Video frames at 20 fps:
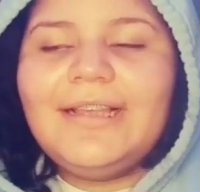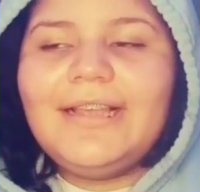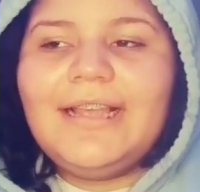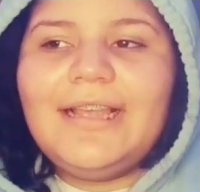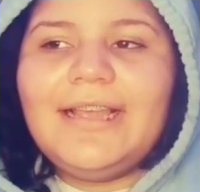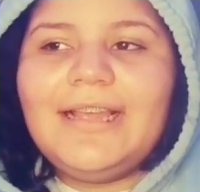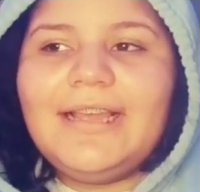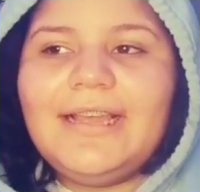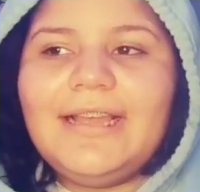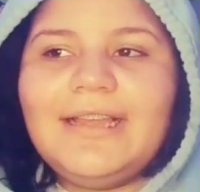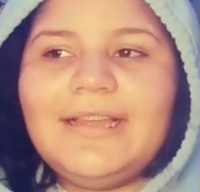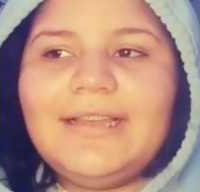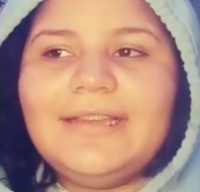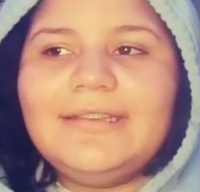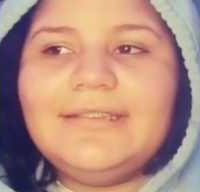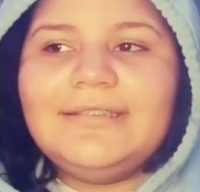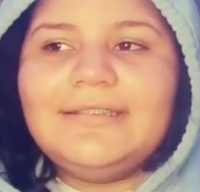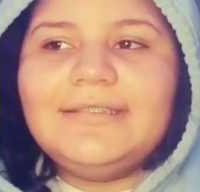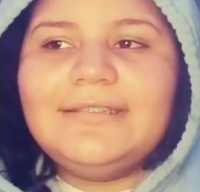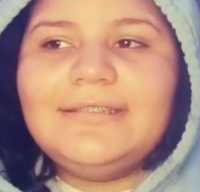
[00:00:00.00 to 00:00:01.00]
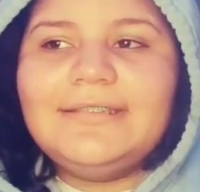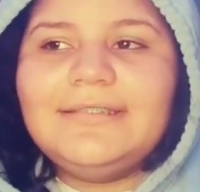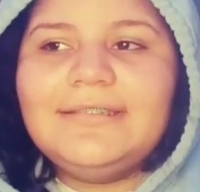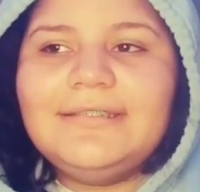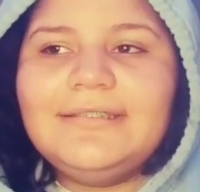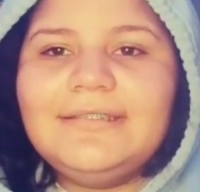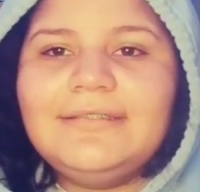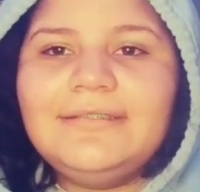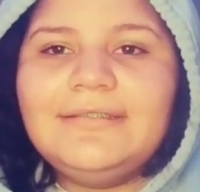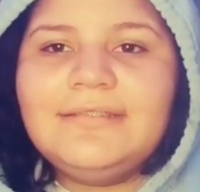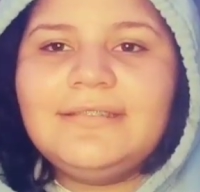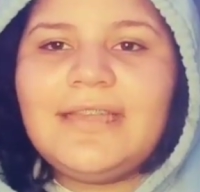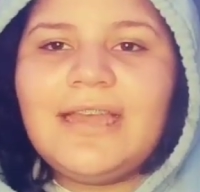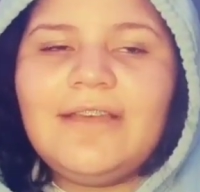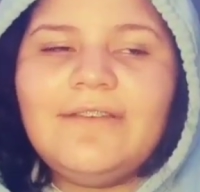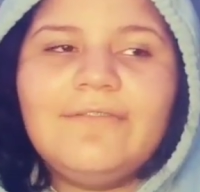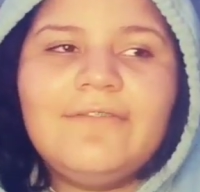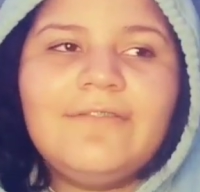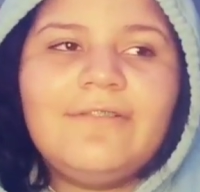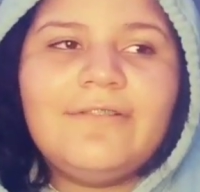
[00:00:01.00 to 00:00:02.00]
And yeah,
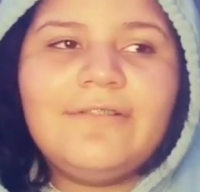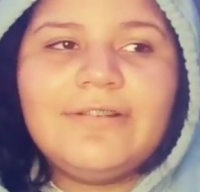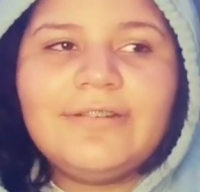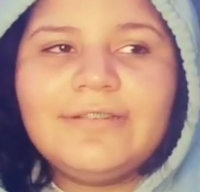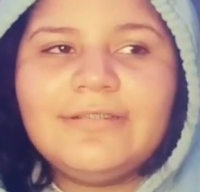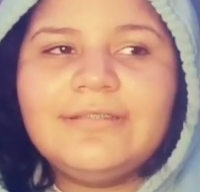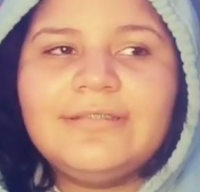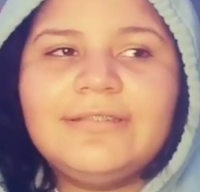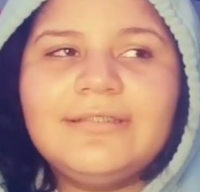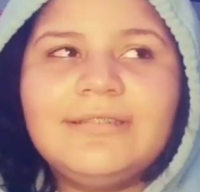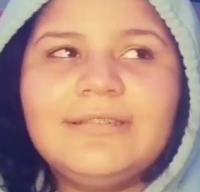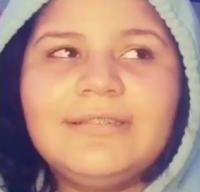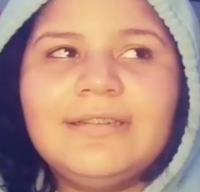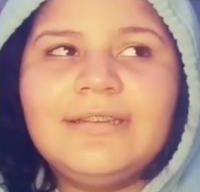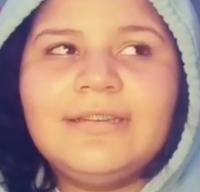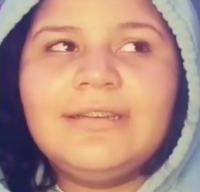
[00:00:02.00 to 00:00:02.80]
of course,